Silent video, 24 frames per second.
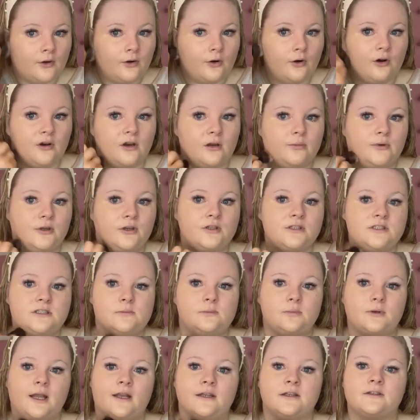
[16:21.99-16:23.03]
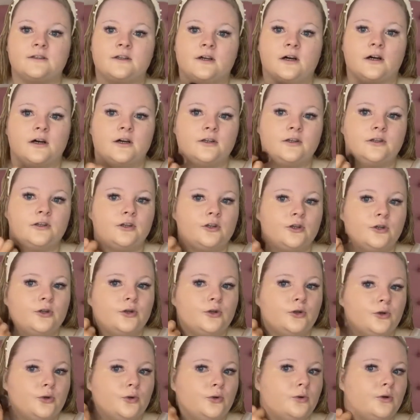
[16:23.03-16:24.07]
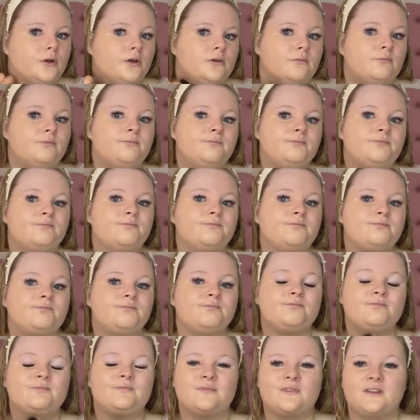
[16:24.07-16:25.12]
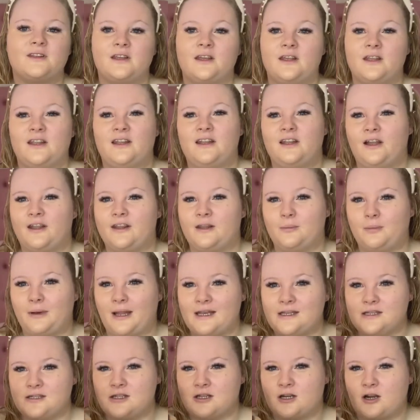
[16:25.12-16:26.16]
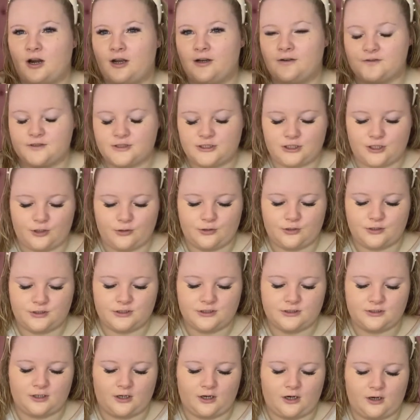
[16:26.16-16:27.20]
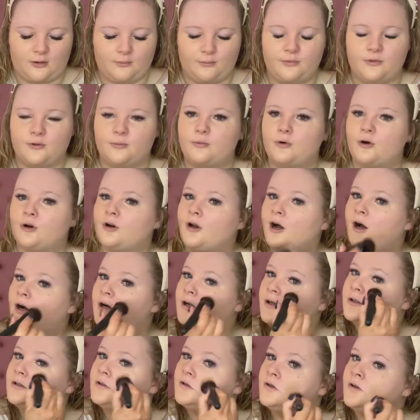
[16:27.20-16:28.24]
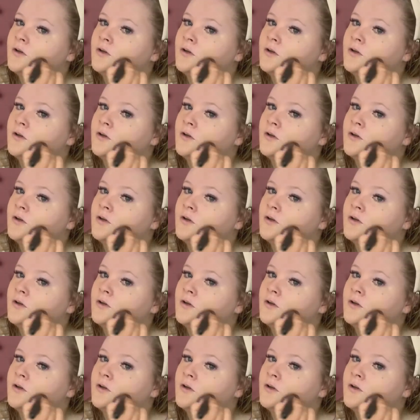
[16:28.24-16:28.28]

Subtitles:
On a beauty blender, you like the blender kind of soaks up the product,